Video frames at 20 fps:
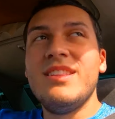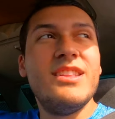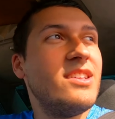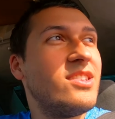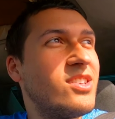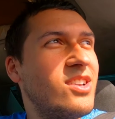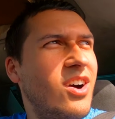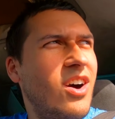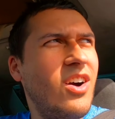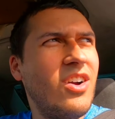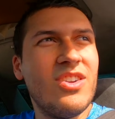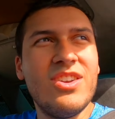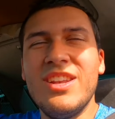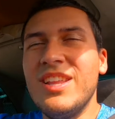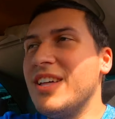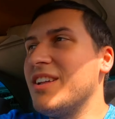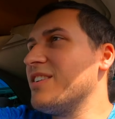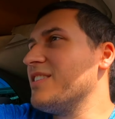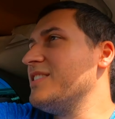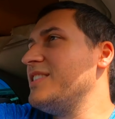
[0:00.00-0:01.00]
This car
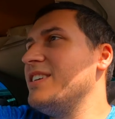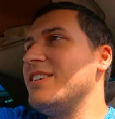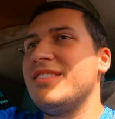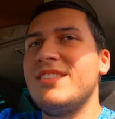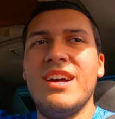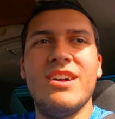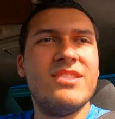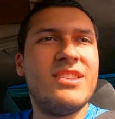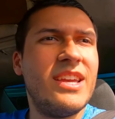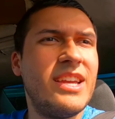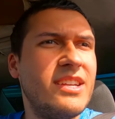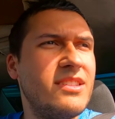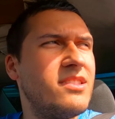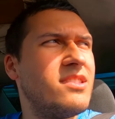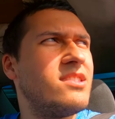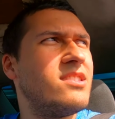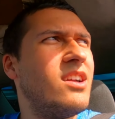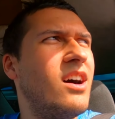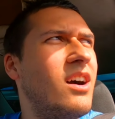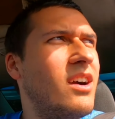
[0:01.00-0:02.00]
literally sounds like
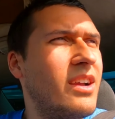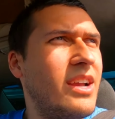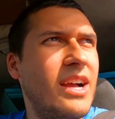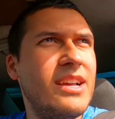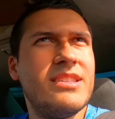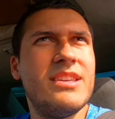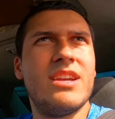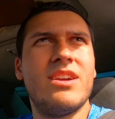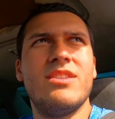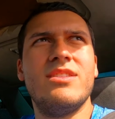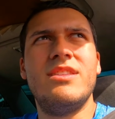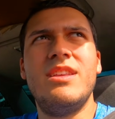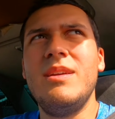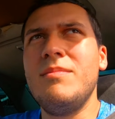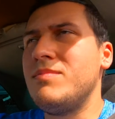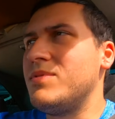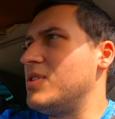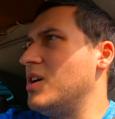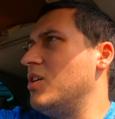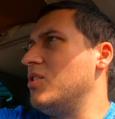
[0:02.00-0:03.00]
it's stuck. It has like a
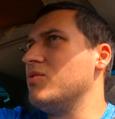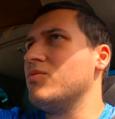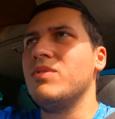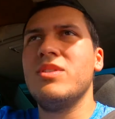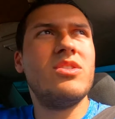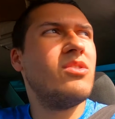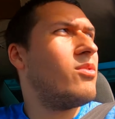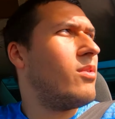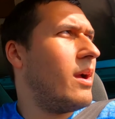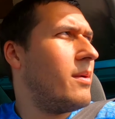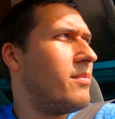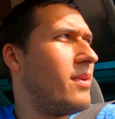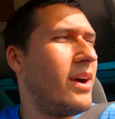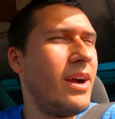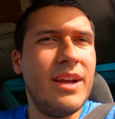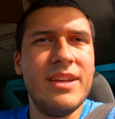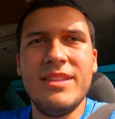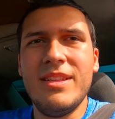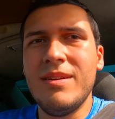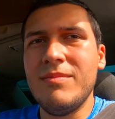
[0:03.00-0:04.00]
deep tone when you're right
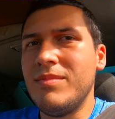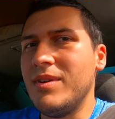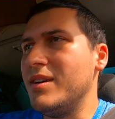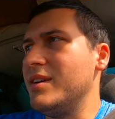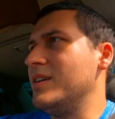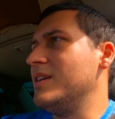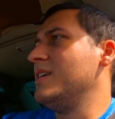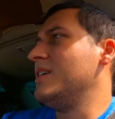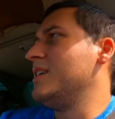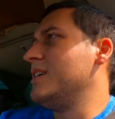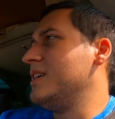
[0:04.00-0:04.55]
behind it, but